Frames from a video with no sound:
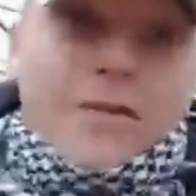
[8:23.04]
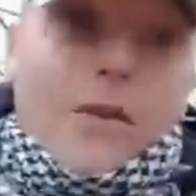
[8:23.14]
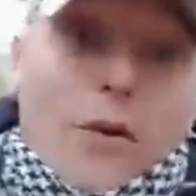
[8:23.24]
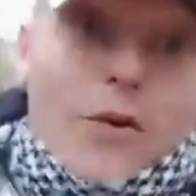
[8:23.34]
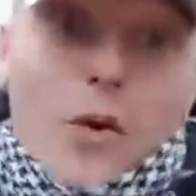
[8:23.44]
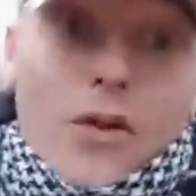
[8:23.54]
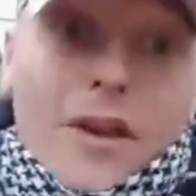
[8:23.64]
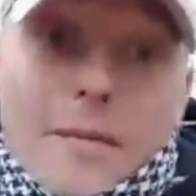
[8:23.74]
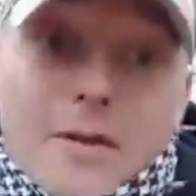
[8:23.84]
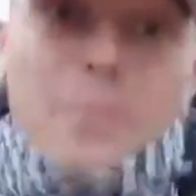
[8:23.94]
for Northern
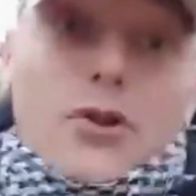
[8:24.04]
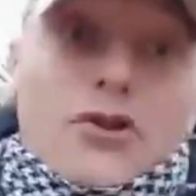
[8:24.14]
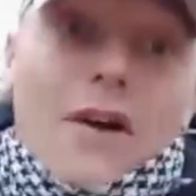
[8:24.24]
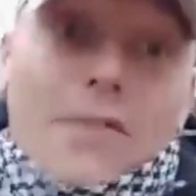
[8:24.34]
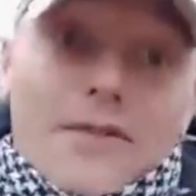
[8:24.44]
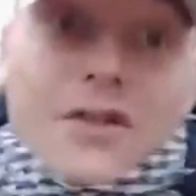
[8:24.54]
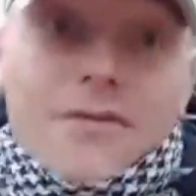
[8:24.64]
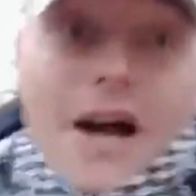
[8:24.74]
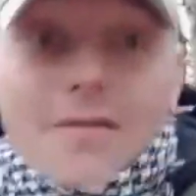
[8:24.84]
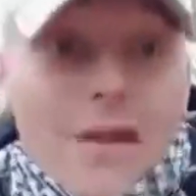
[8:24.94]
Limits Bushcraft and
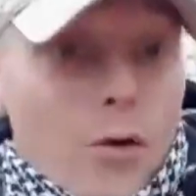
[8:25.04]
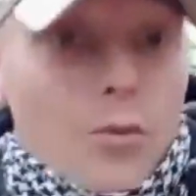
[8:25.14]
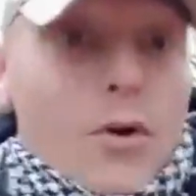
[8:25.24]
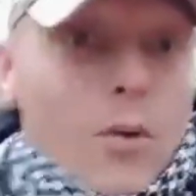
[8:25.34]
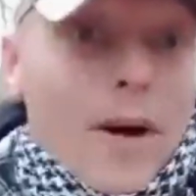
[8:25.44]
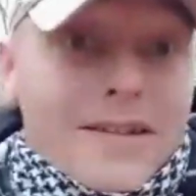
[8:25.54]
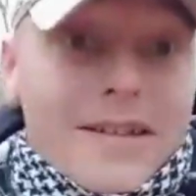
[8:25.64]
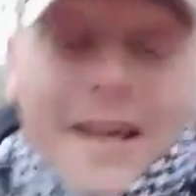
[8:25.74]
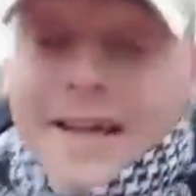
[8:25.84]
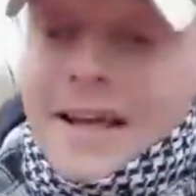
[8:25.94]
Survival. I hope you're all well
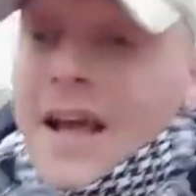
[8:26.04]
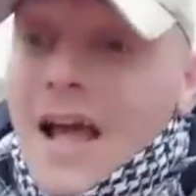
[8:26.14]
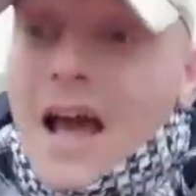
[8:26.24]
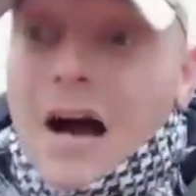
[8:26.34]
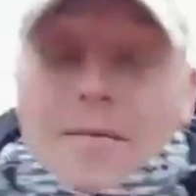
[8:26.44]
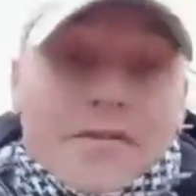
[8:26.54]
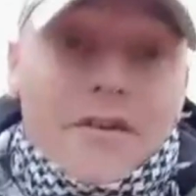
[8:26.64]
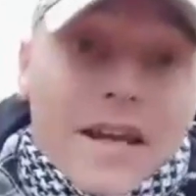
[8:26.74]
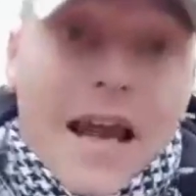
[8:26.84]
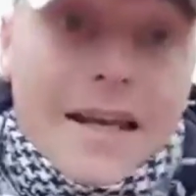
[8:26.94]
today. I'll be
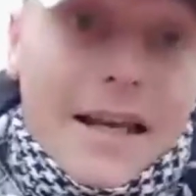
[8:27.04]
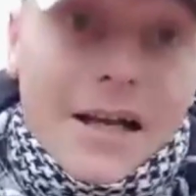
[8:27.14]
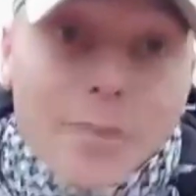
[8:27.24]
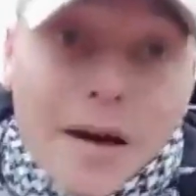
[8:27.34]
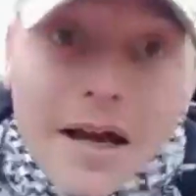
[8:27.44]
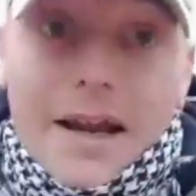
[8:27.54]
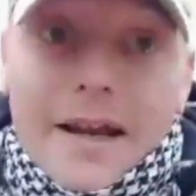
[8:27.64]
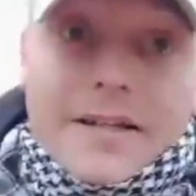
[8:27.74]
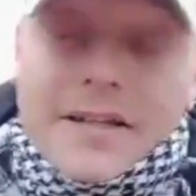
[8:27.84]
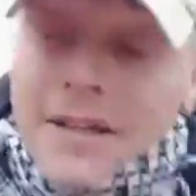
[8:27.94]
very kindly asked by
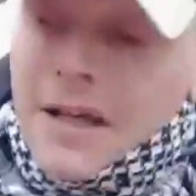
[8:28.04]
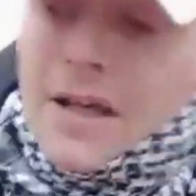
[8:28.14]
Alex